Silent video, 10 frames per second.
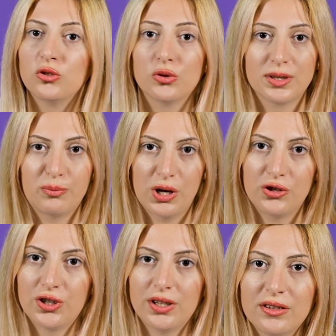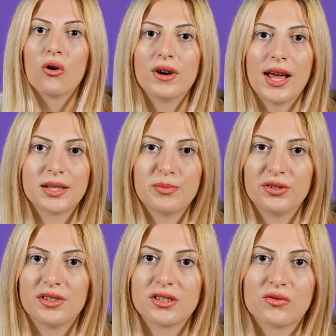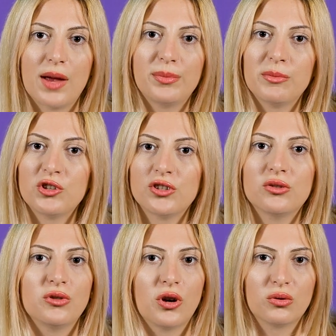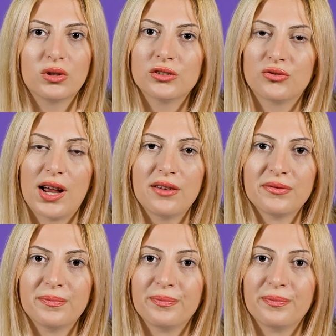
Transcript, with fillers: to a spreadsheet or export the scraped images to your Google Drive